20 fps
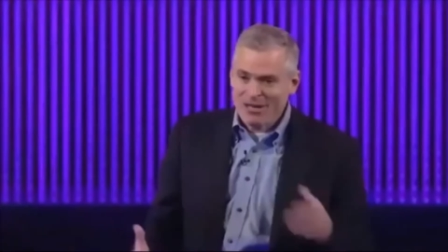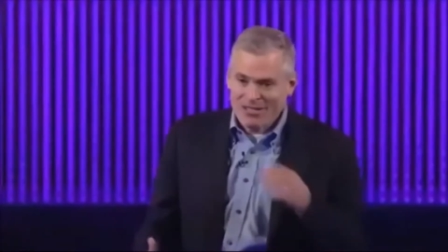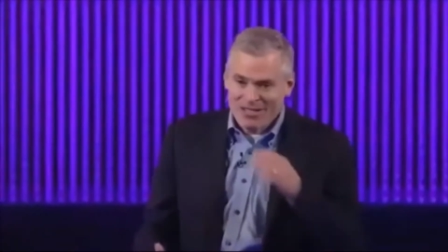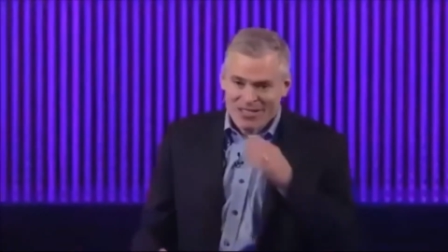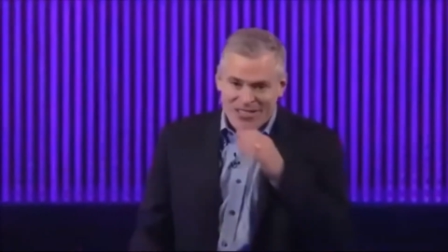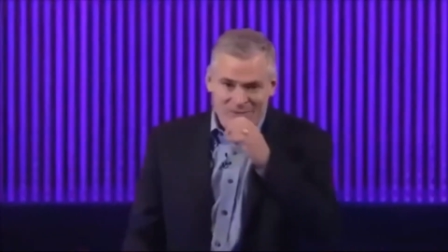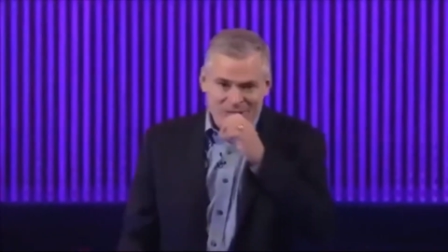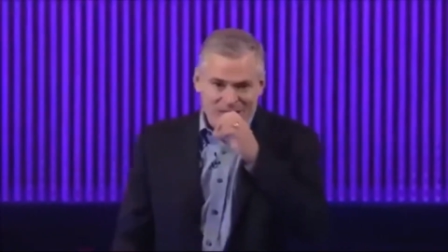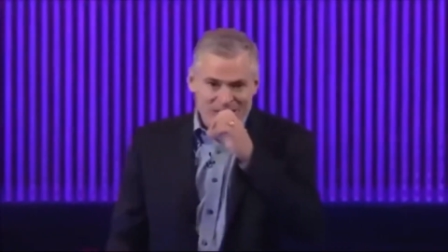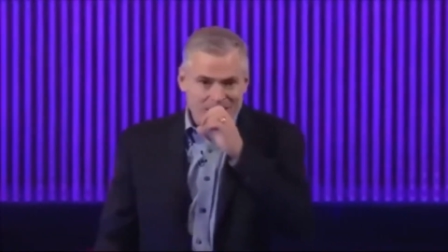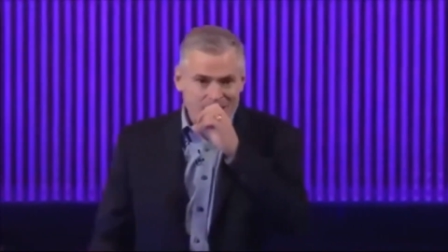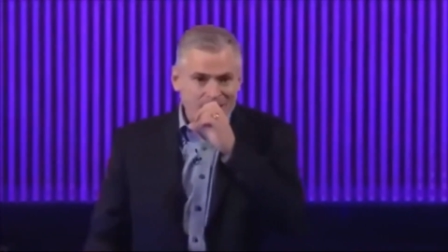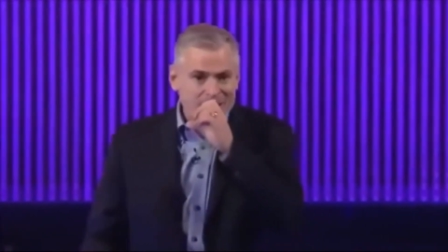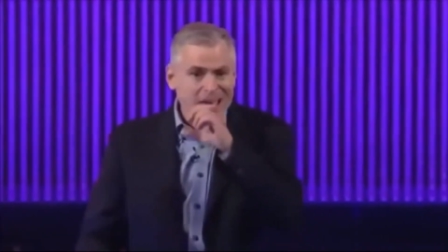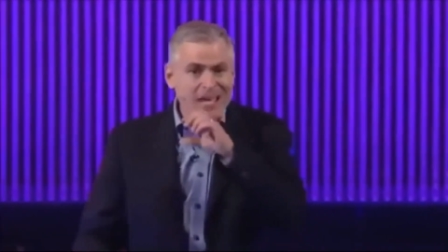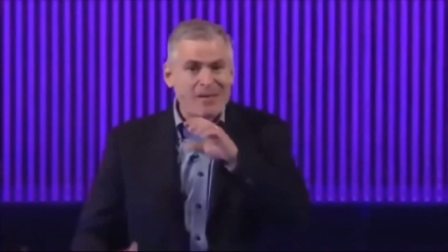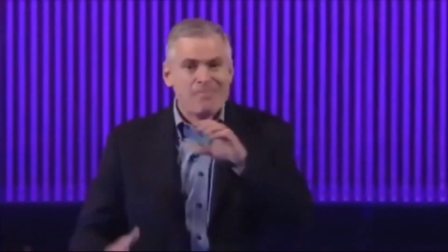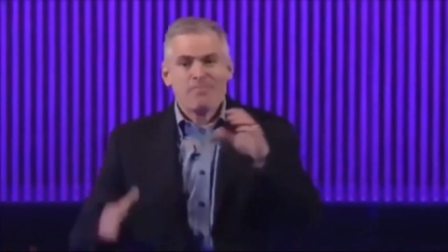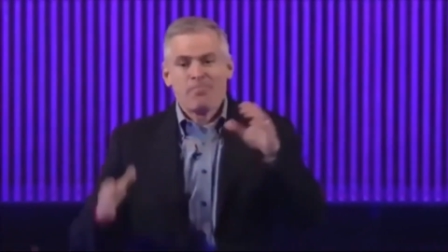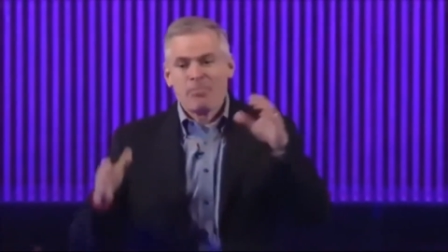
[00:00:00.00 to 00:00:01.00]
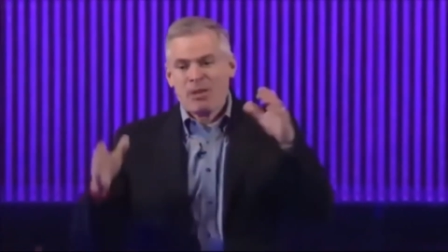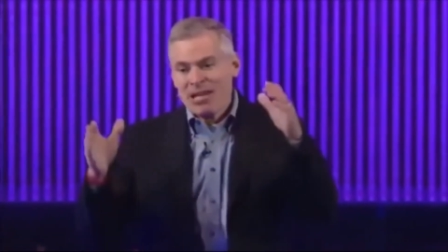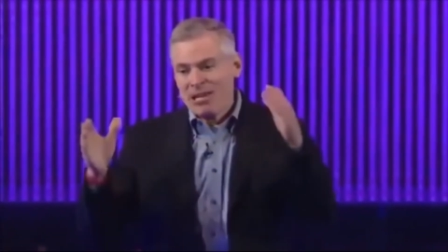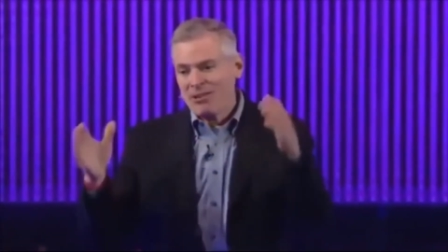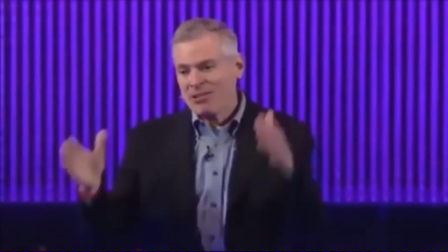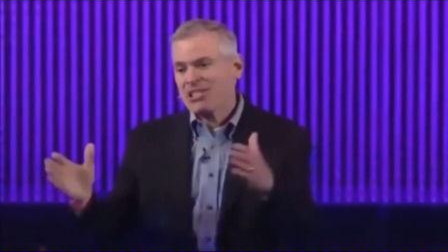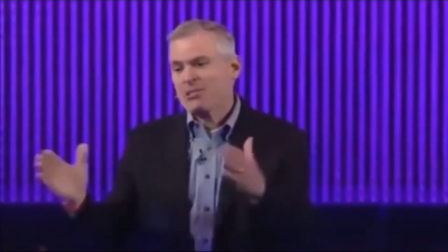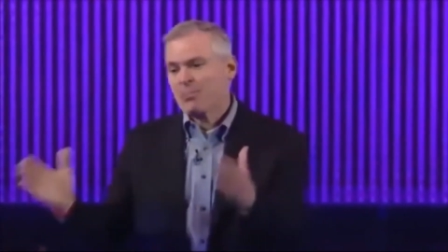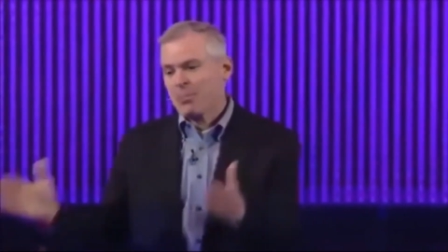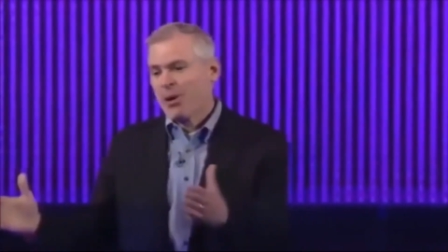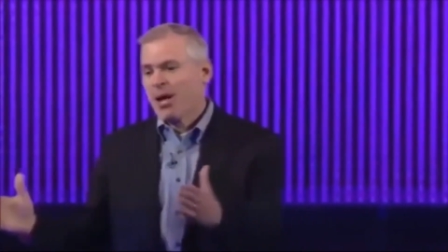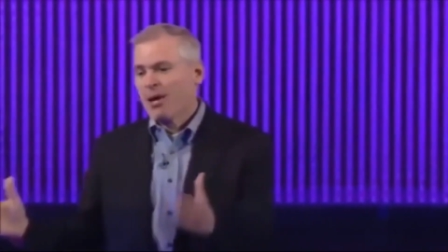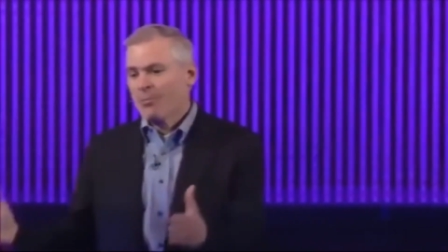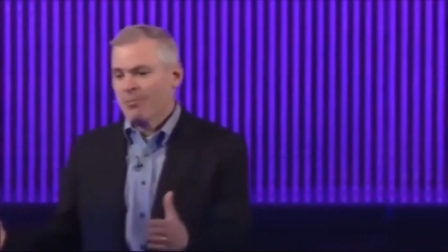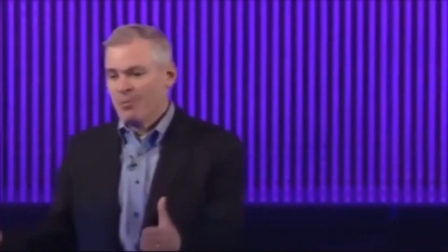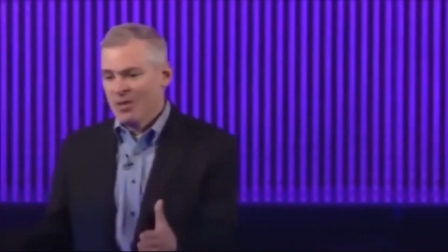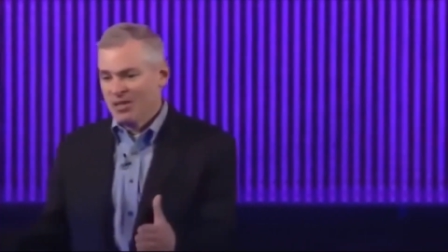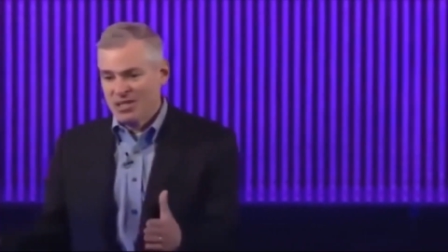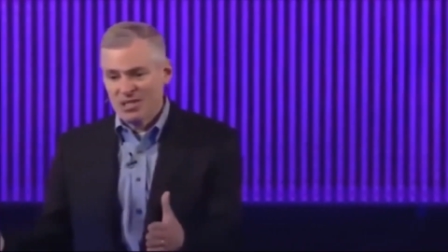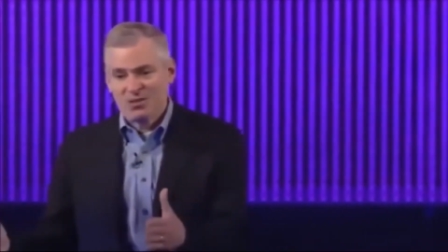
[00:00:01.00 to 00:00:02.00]
this, and we said, okay, here's the problem
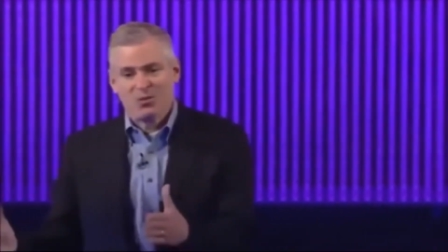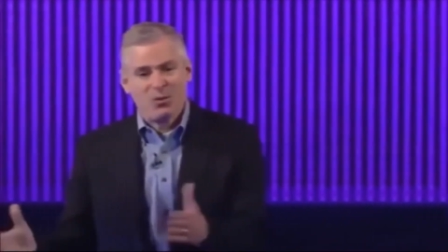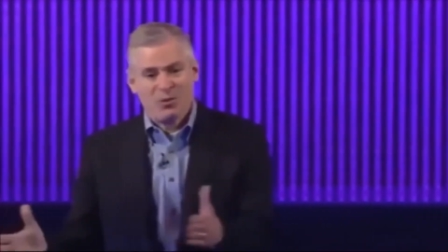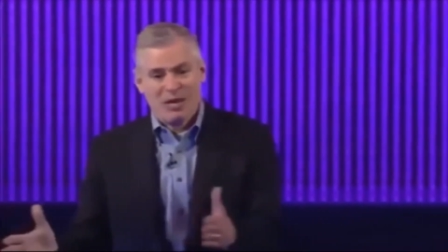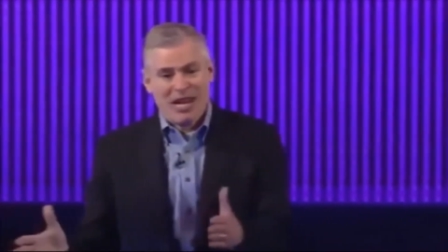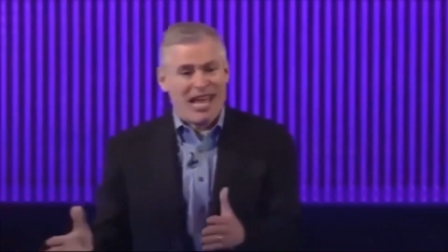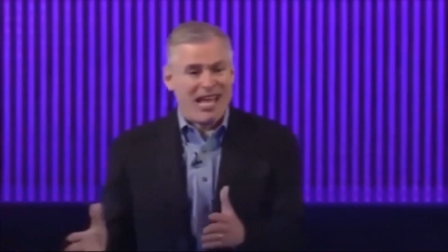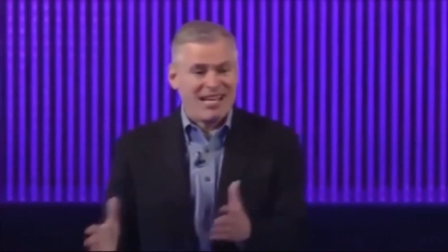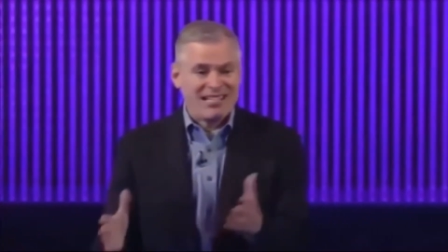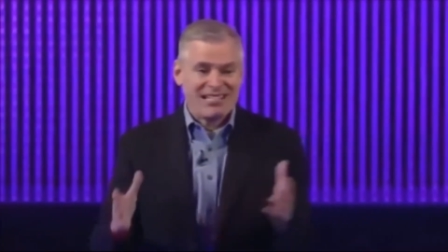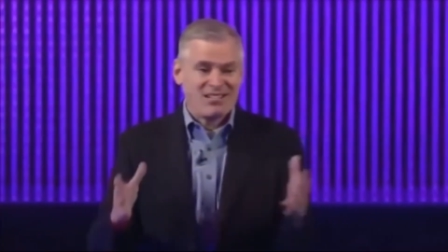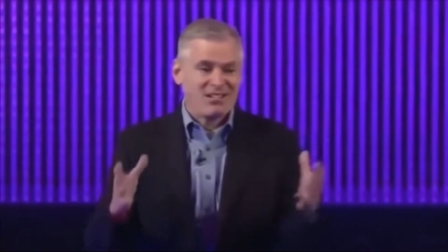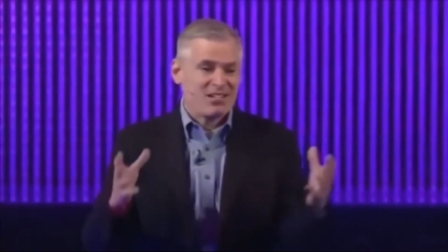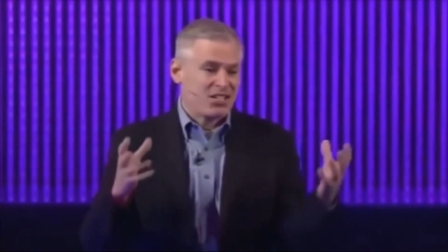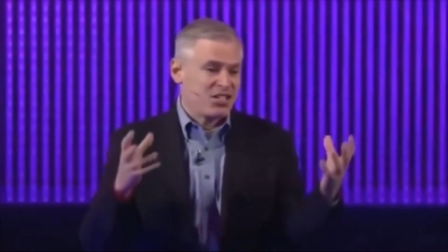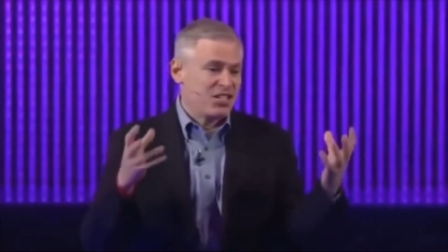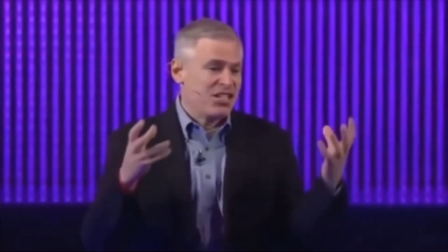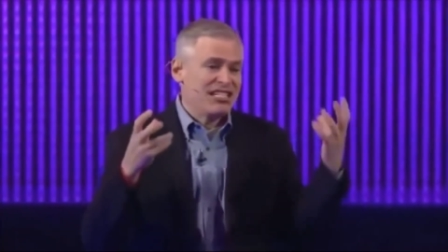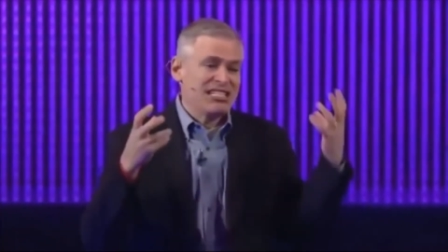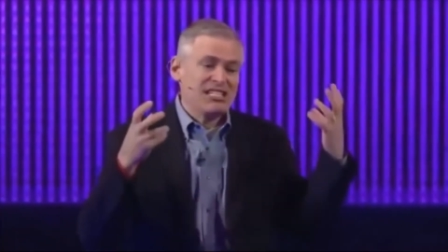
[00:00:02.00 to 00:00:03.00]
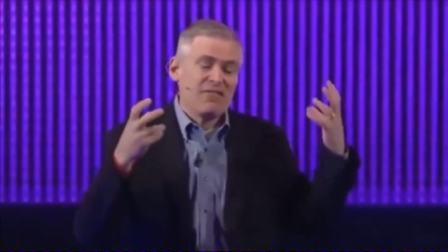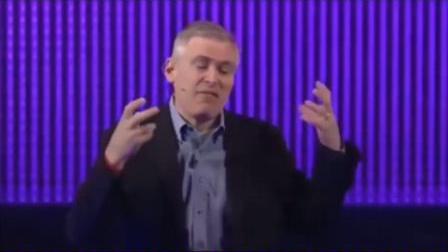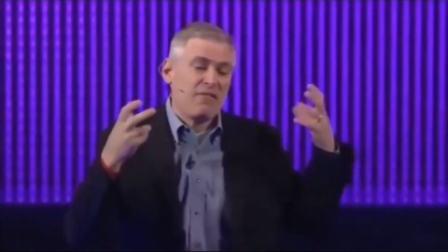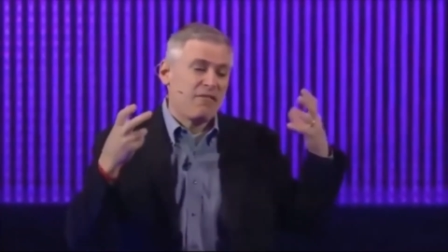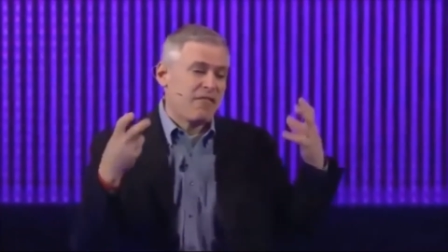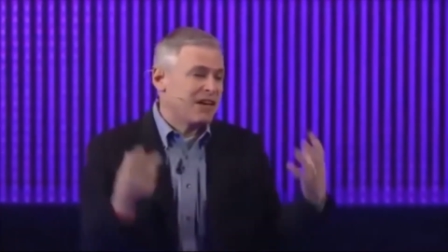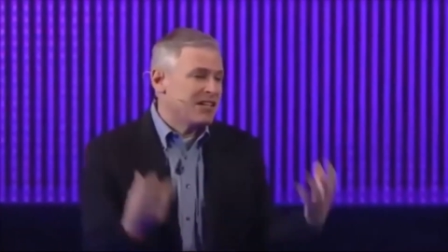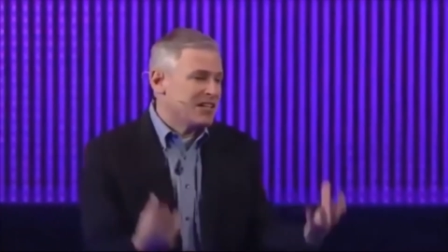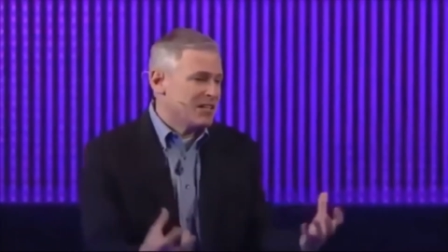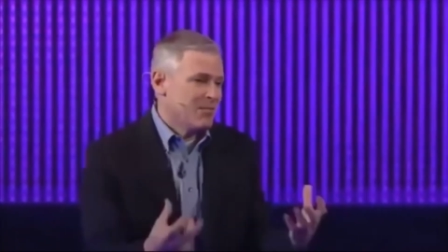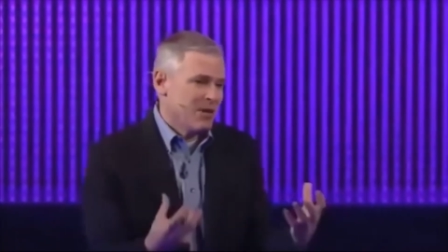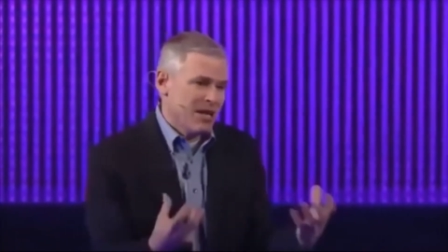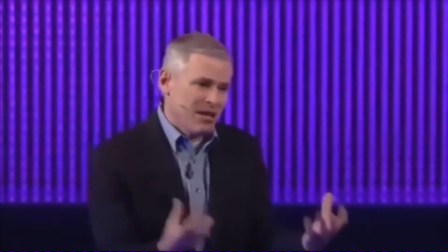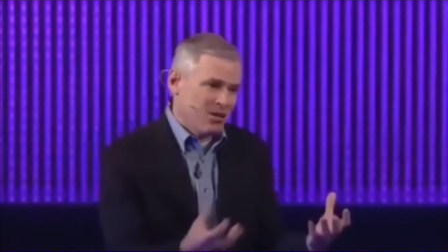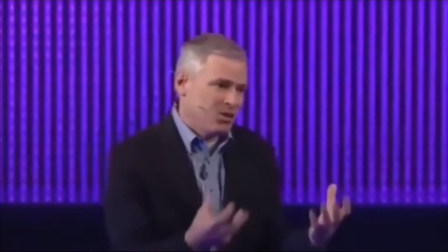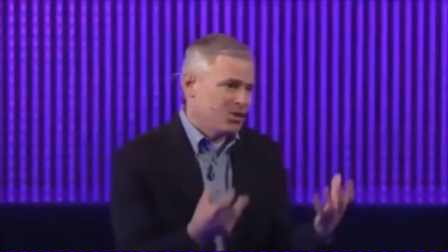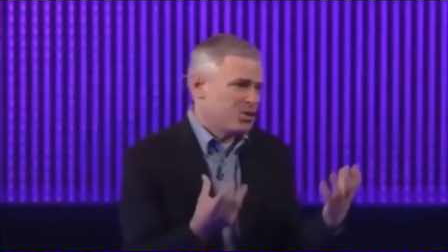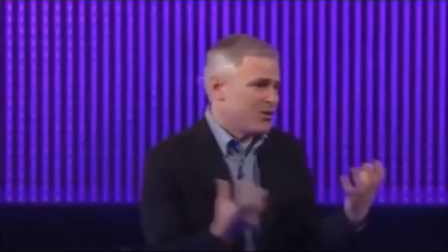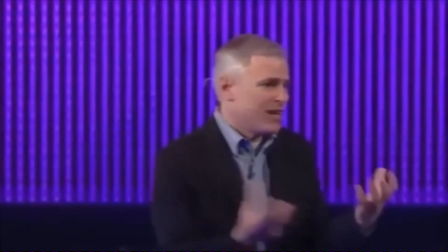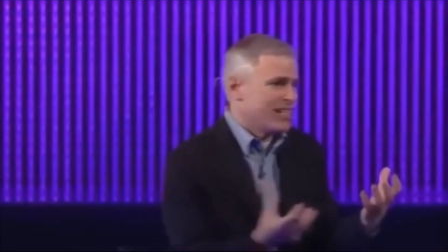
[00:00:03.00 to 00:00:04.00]
that this woman has. She has a fundamental
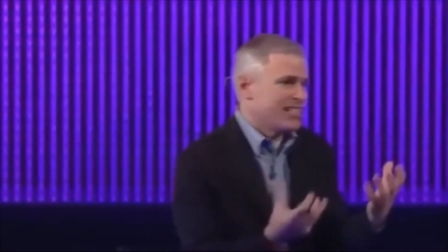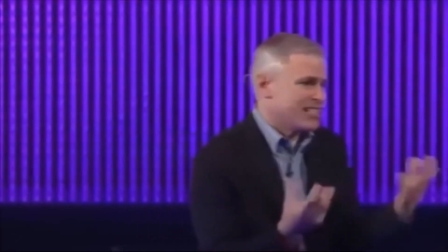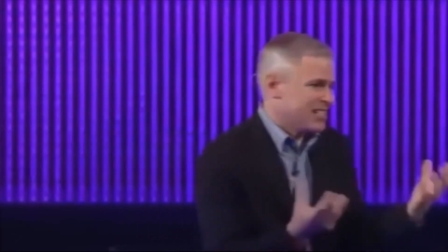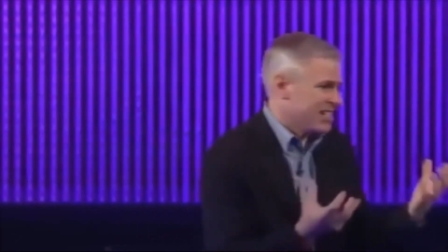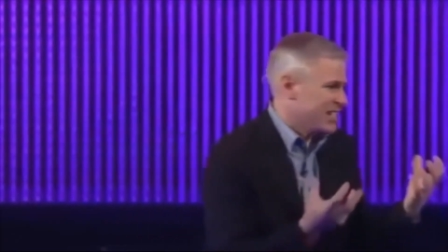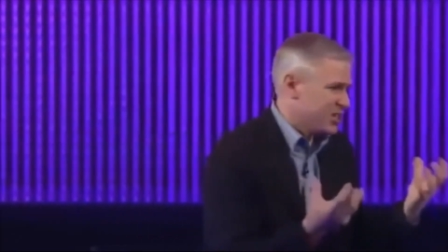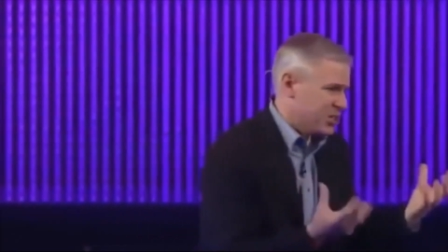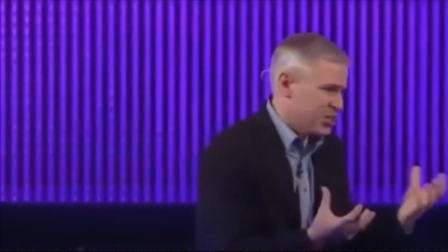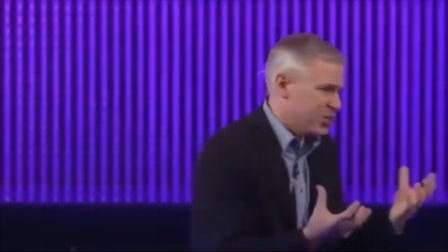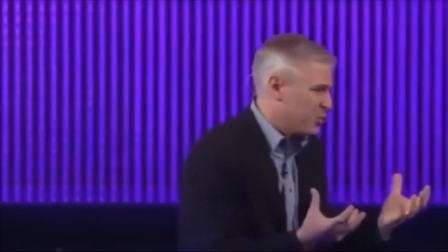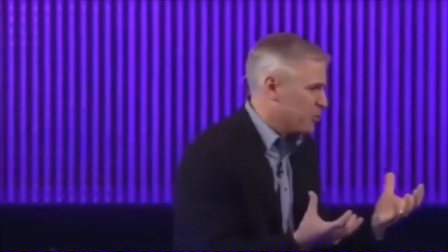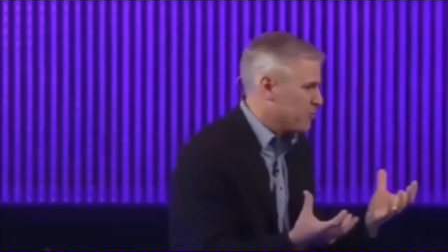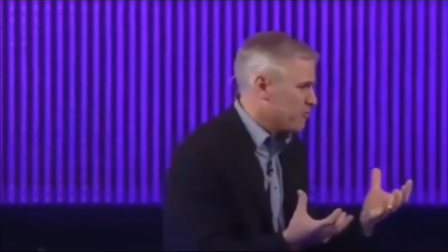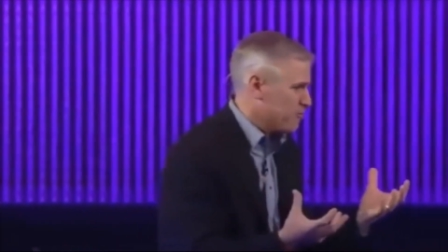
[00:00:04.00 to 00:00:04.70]
trust issue.